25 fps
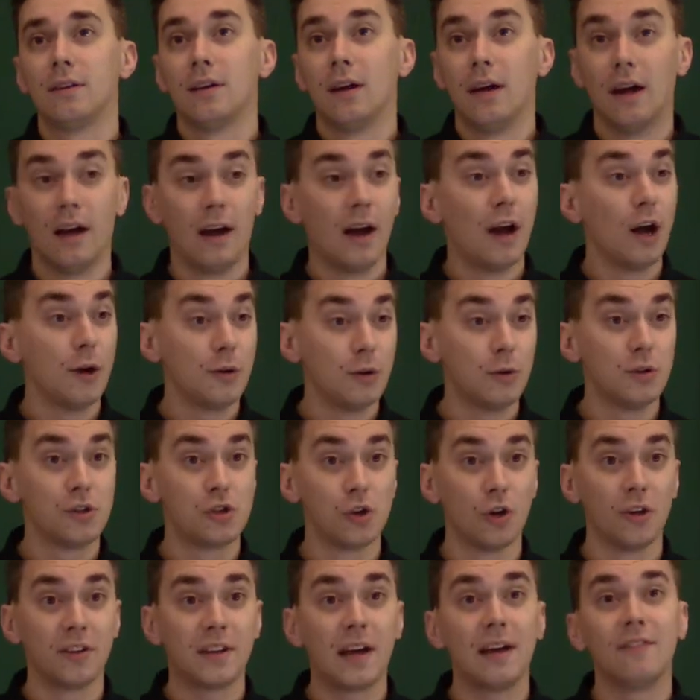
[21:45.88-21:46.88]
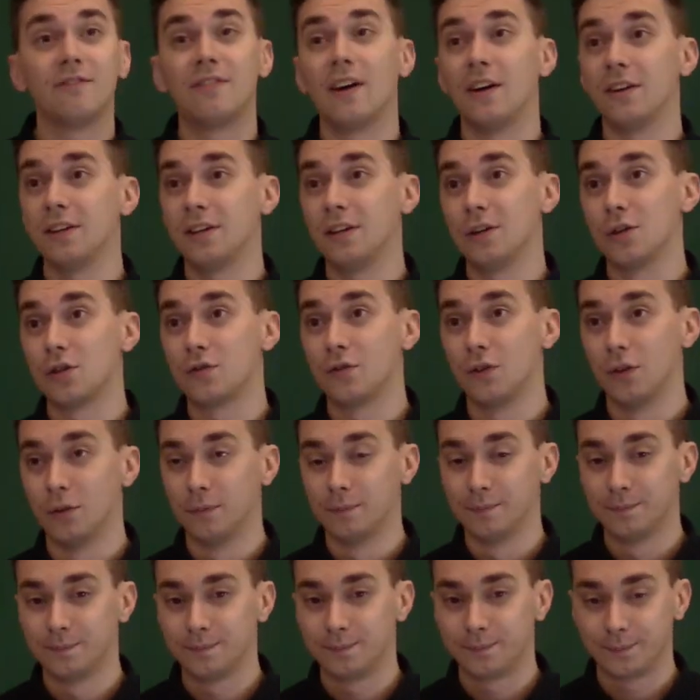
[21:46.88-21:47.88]
I hope you enjoyed that and found it
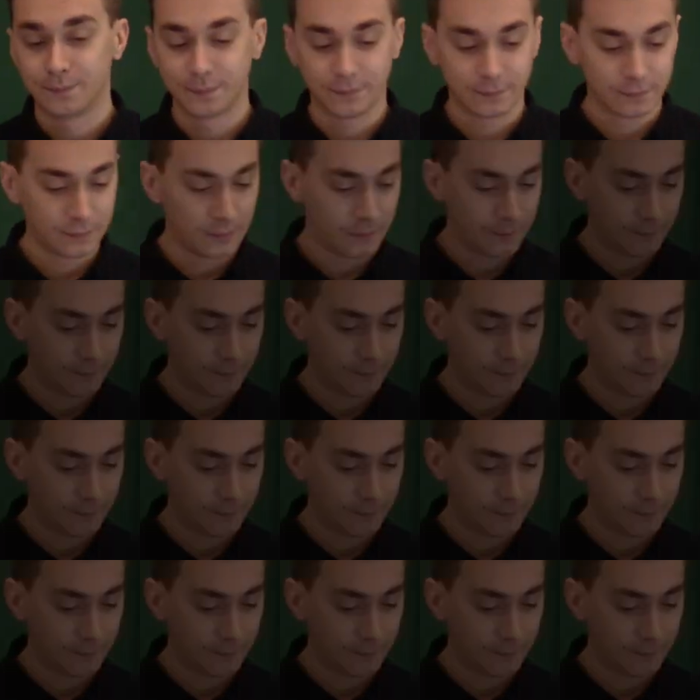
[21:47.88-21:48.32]
useful.